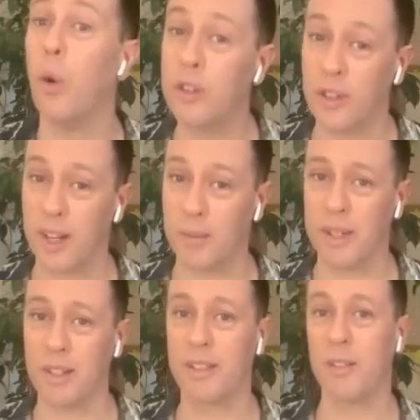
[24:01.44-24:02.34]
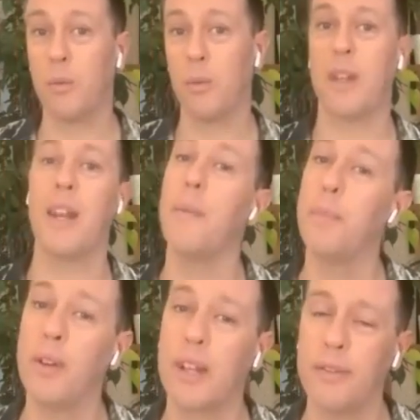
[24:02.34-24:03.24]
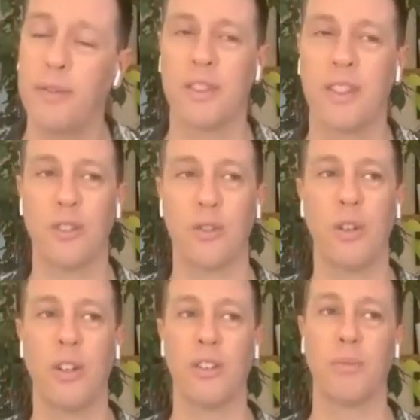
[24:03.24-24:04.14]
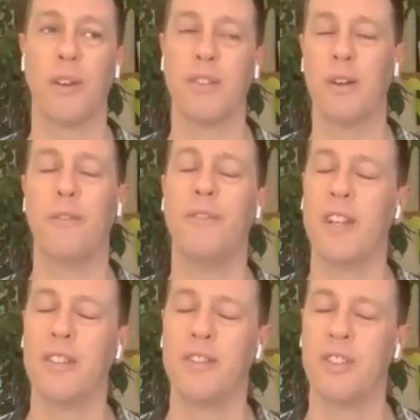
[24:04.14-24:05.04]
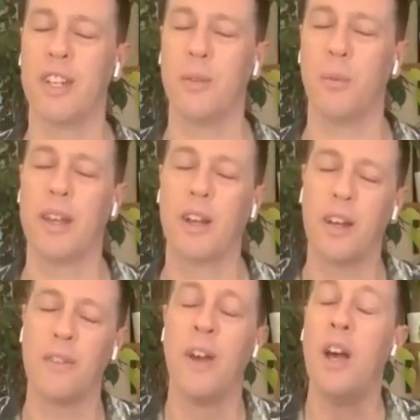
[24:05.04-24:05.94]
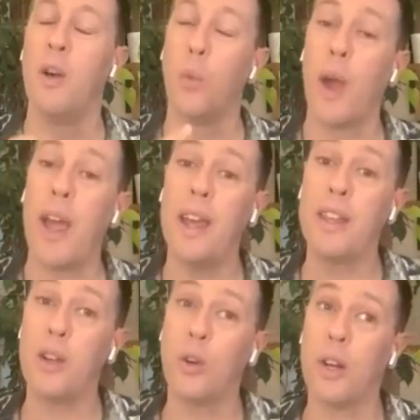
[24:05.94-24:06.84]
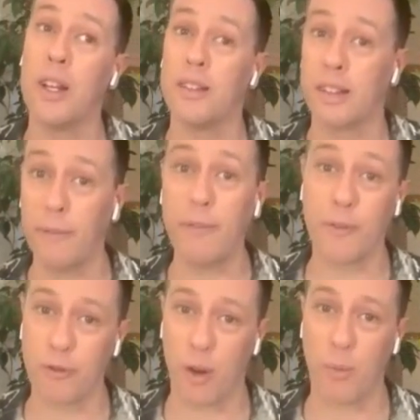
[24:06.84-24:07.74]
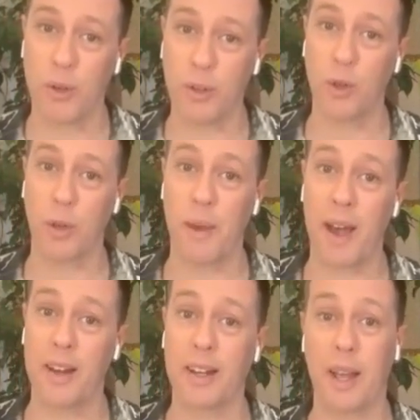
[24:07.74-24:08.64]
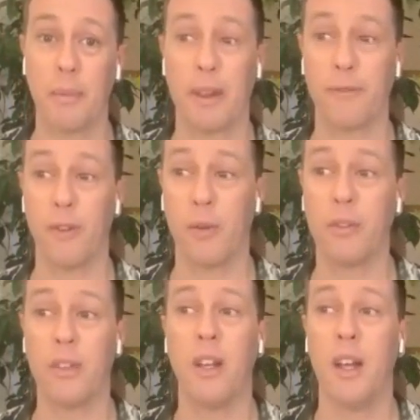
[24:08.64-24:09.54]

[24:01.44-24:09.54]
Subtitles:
water elements. In our book, Gifts of Essential Oils, myself and Vanessa Jean, we kind of where the oil is gifted from. We talk about it coming from,